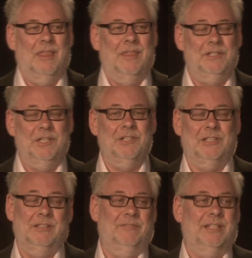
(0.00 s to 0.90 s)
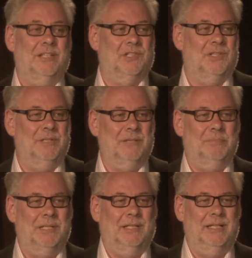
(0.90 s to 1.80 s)
The Digital Innovators Summit in
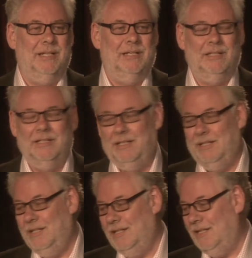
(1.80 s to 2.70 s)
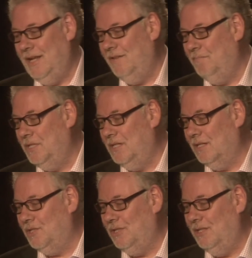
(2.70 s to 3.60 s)
Berlin in the end of
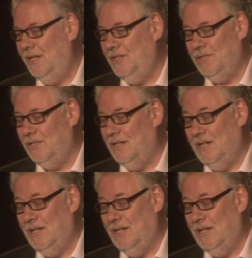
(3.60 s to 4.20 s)
March is,